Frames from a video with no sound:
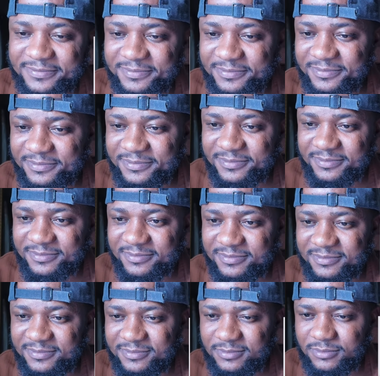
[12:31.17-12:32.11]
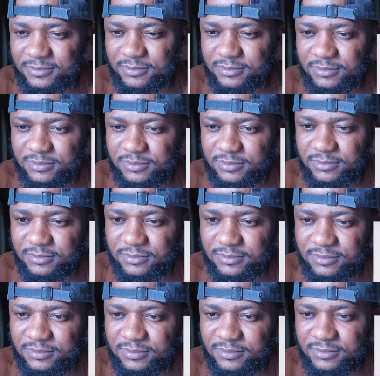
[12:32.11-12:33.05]

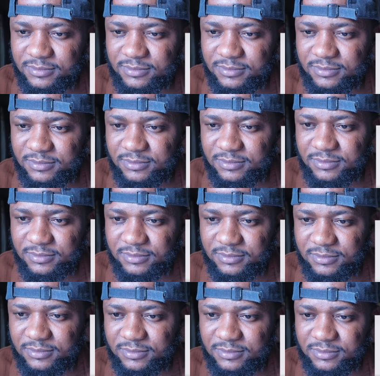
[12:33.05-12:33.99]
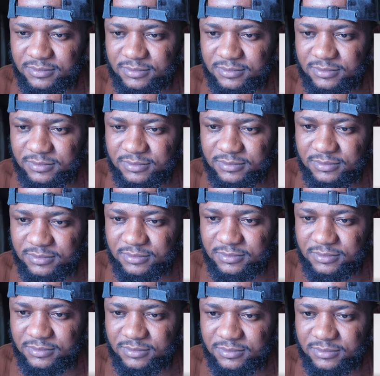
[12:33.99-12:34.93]

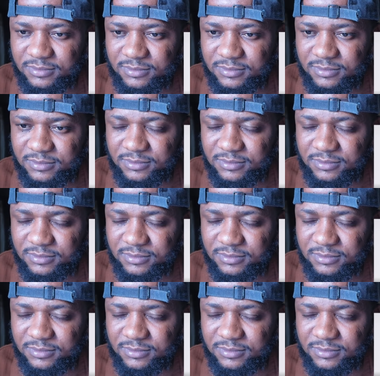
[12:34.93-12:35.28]
[no speech]